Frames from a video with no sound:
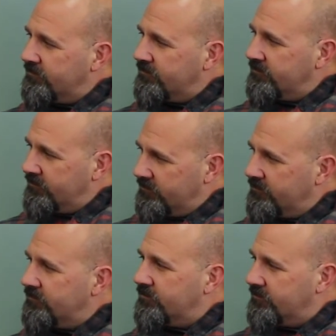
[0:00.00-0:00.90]

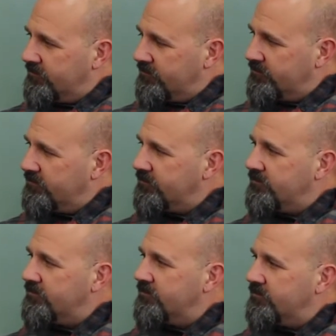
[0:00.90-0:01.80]

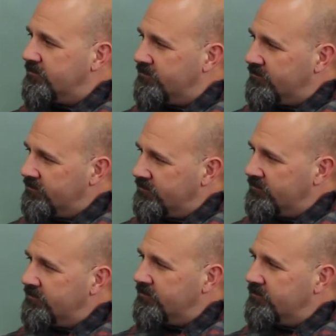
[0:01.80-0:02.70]

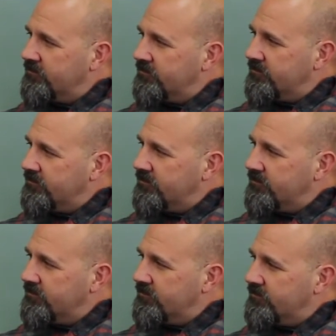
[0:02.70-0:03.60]

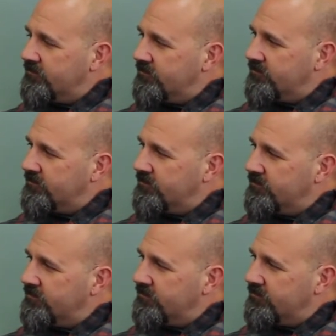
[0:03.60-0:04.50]

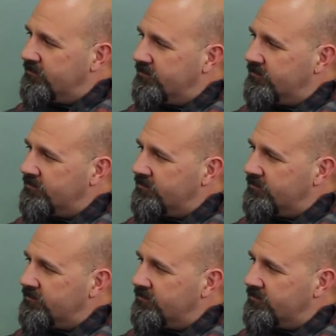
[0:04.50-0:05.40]

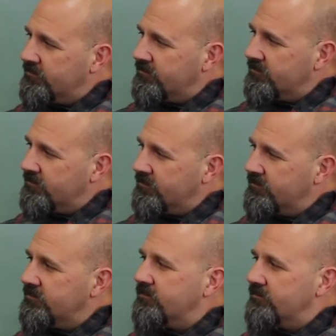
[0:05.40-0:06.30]

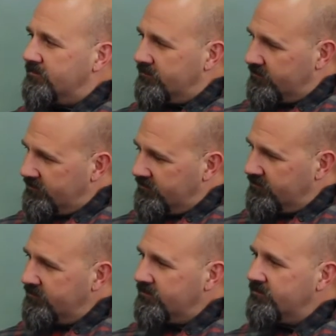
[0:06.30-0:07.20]

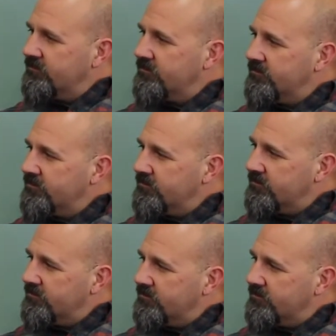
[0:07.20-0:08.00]
This person isn't speaking.